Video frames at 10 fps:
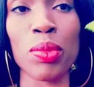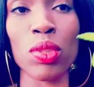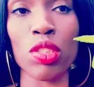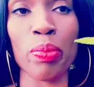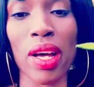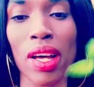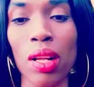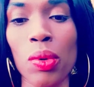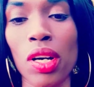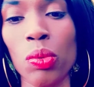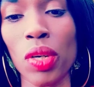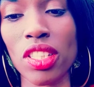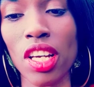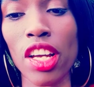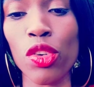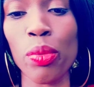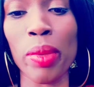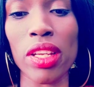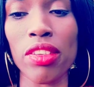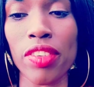bush, pile one. What are you
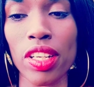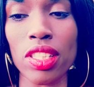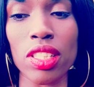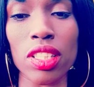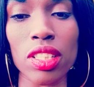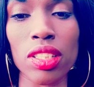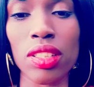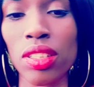manifesting?